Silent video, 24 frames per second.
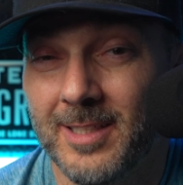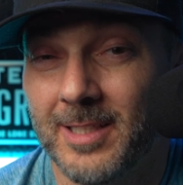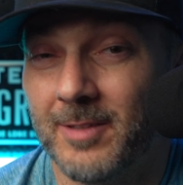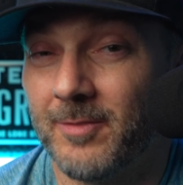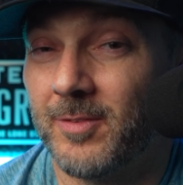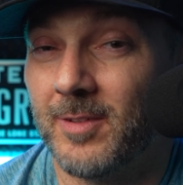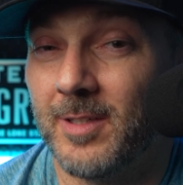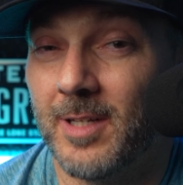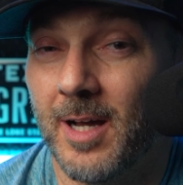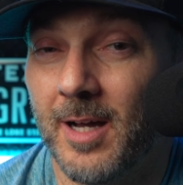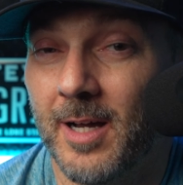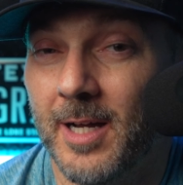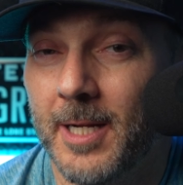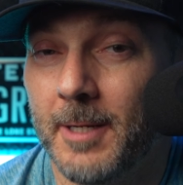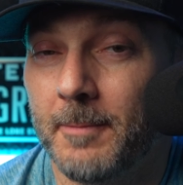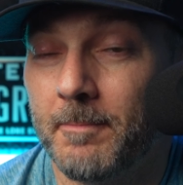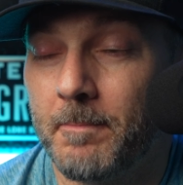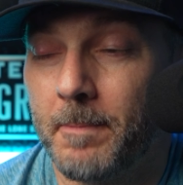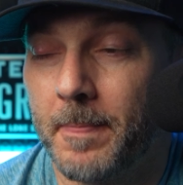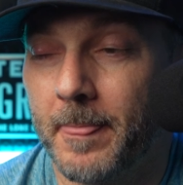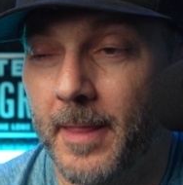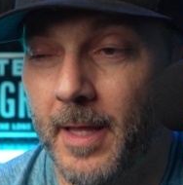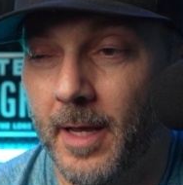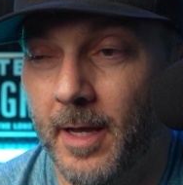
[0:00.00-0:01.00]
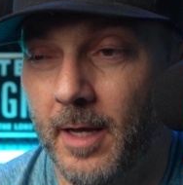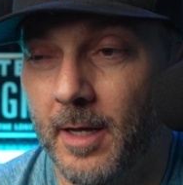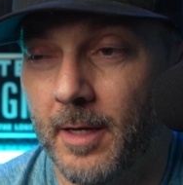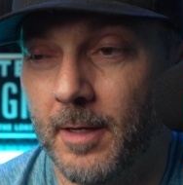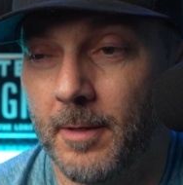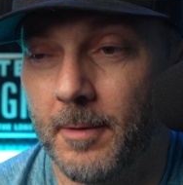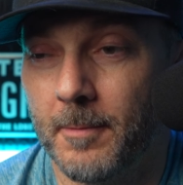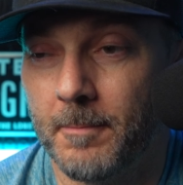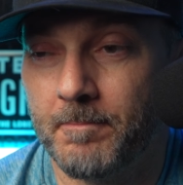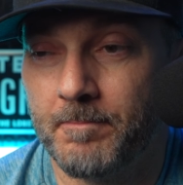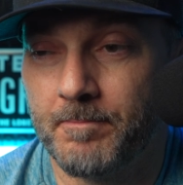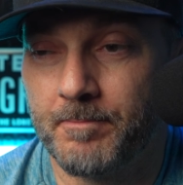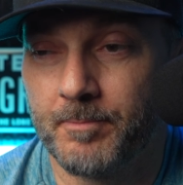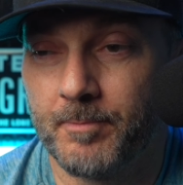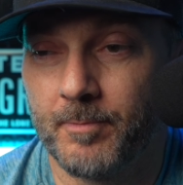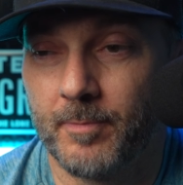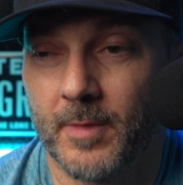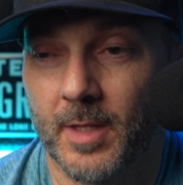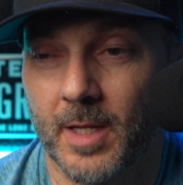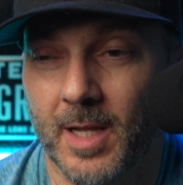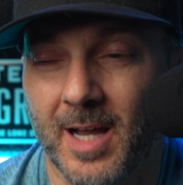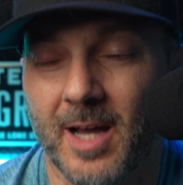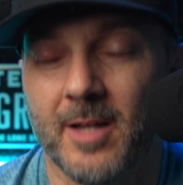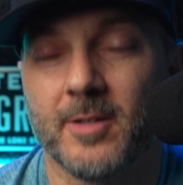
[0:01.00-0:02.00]
If not,
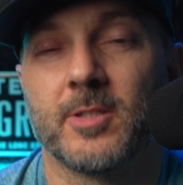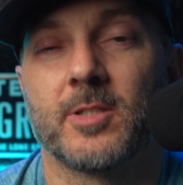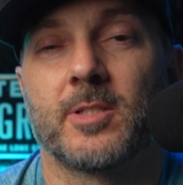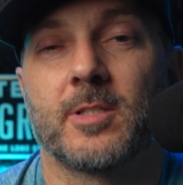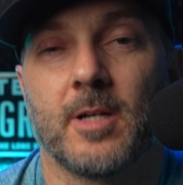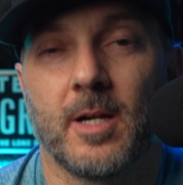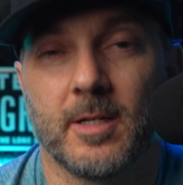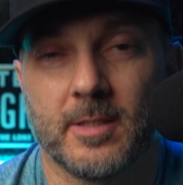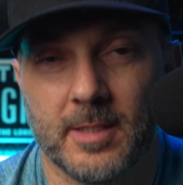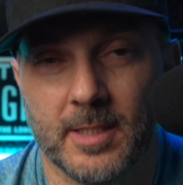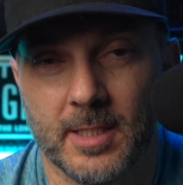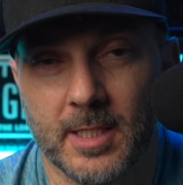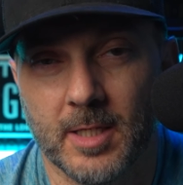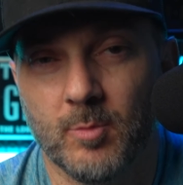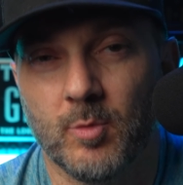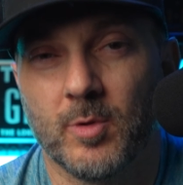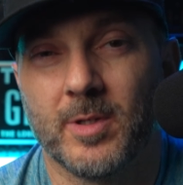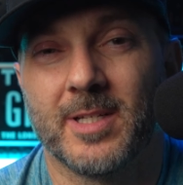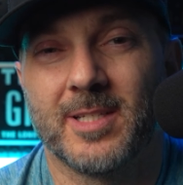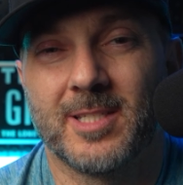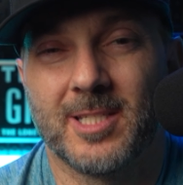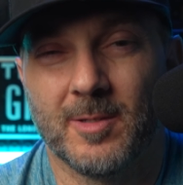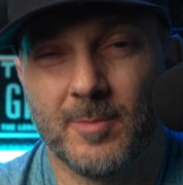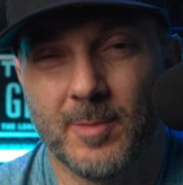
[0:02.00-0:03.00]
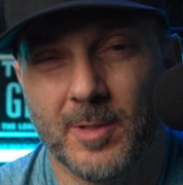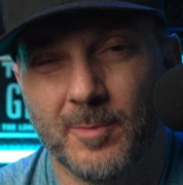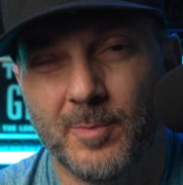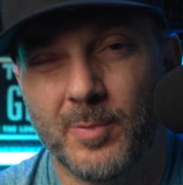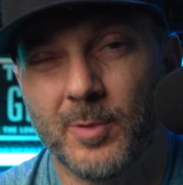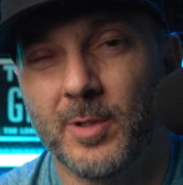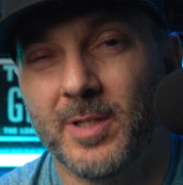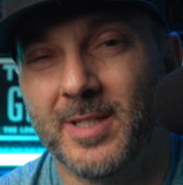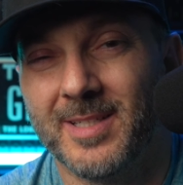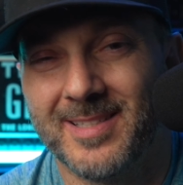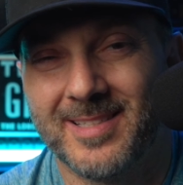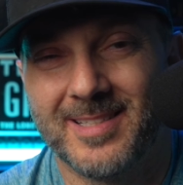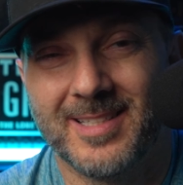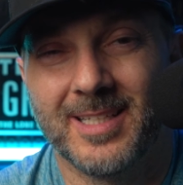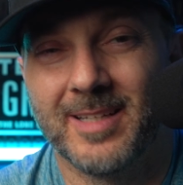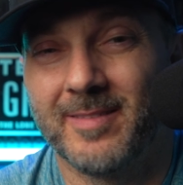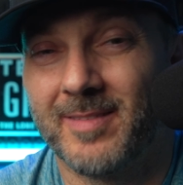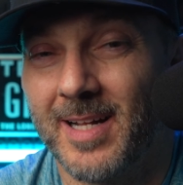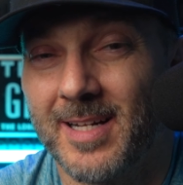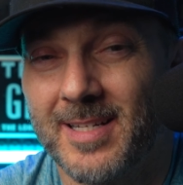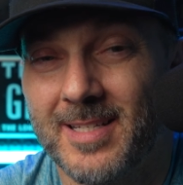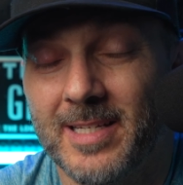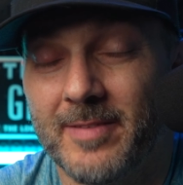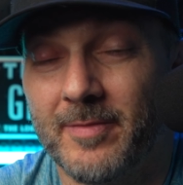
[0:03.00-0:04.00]
I'll just talk to them. We'll get some input and see if
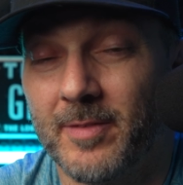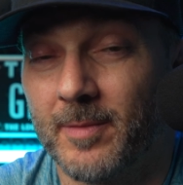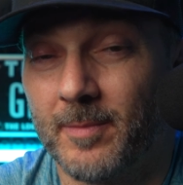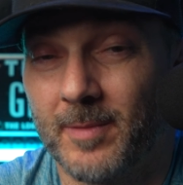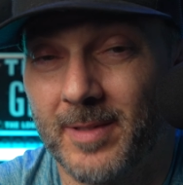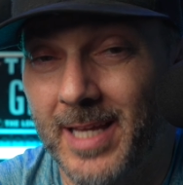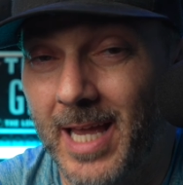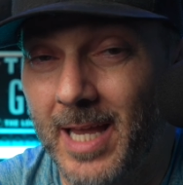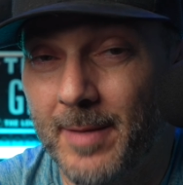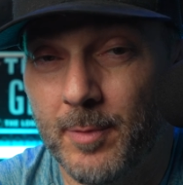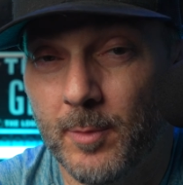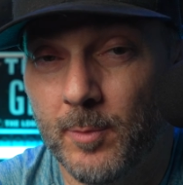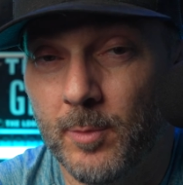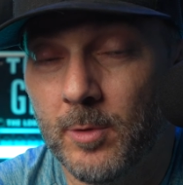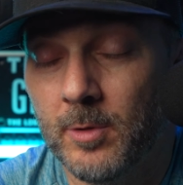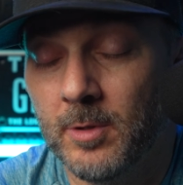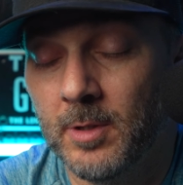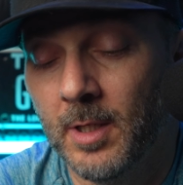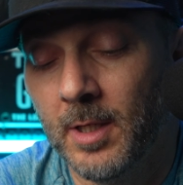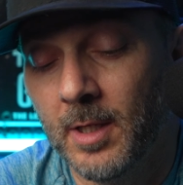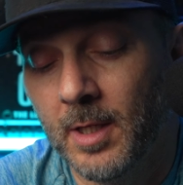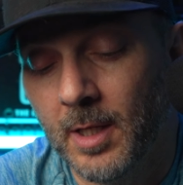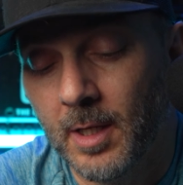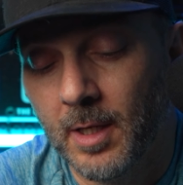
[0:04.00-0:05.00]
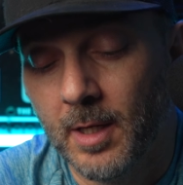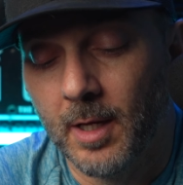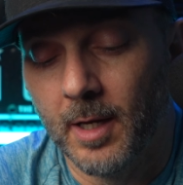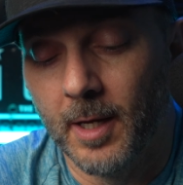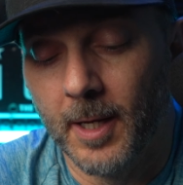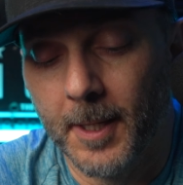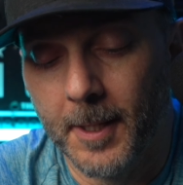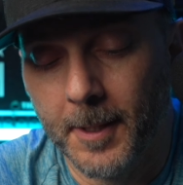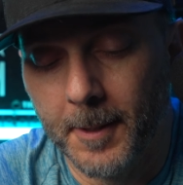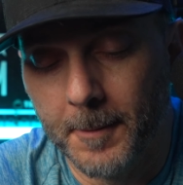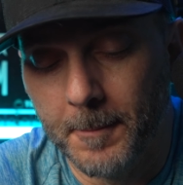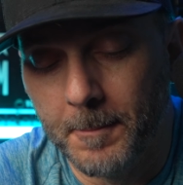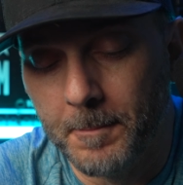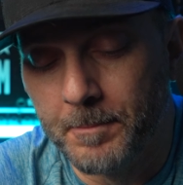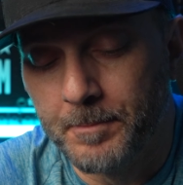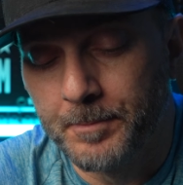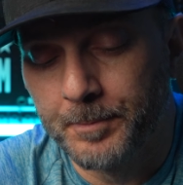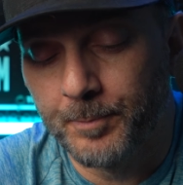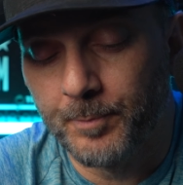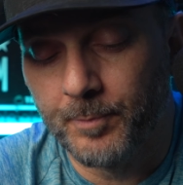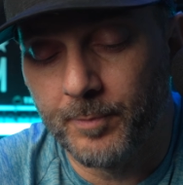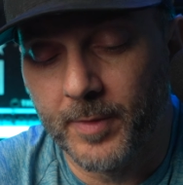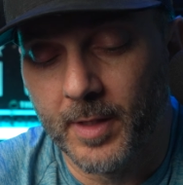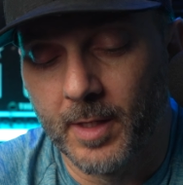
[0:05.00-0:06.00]
that's even capable.
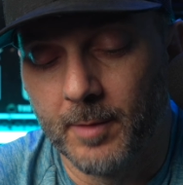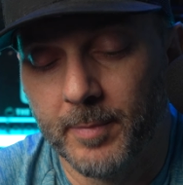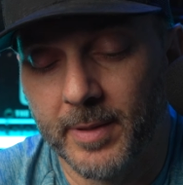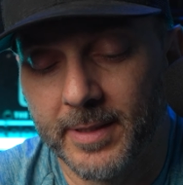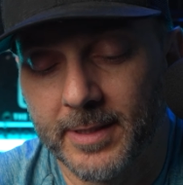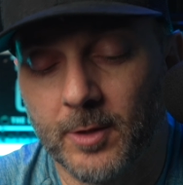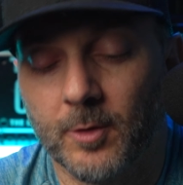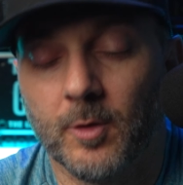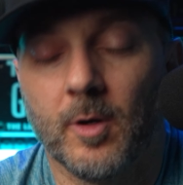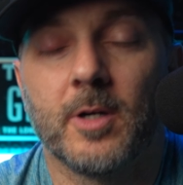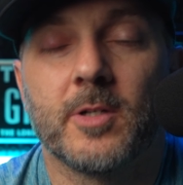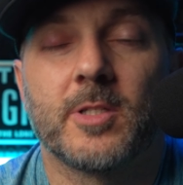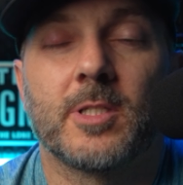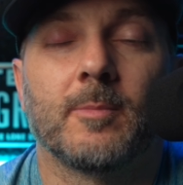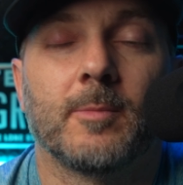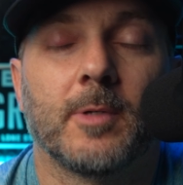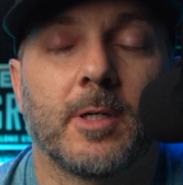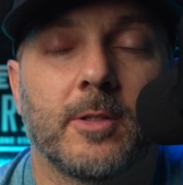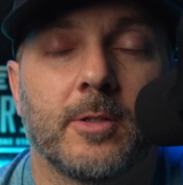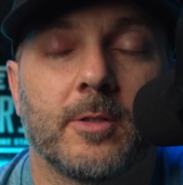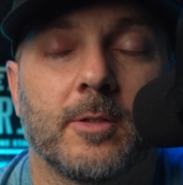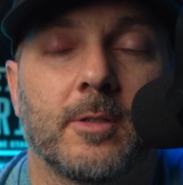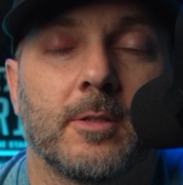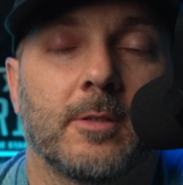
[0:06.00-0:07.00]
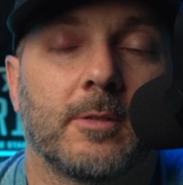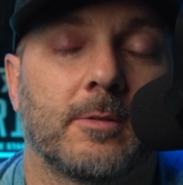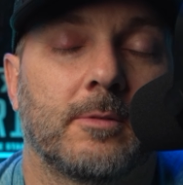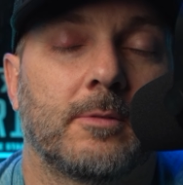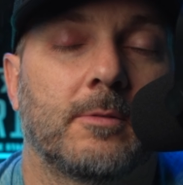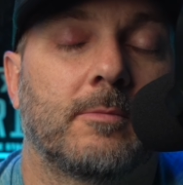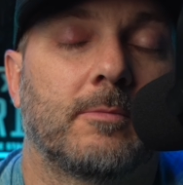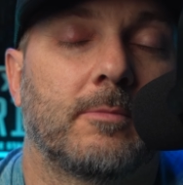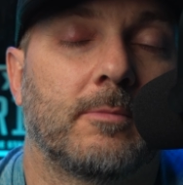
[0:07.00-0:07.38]
But there are some other.